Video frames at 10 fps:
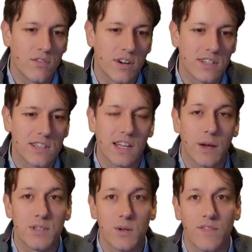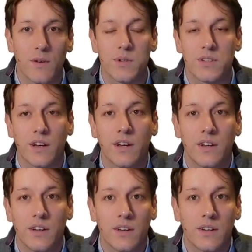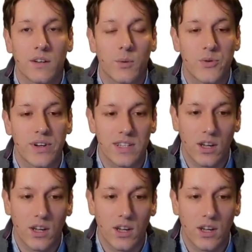right, just like I would do if it was a quadratic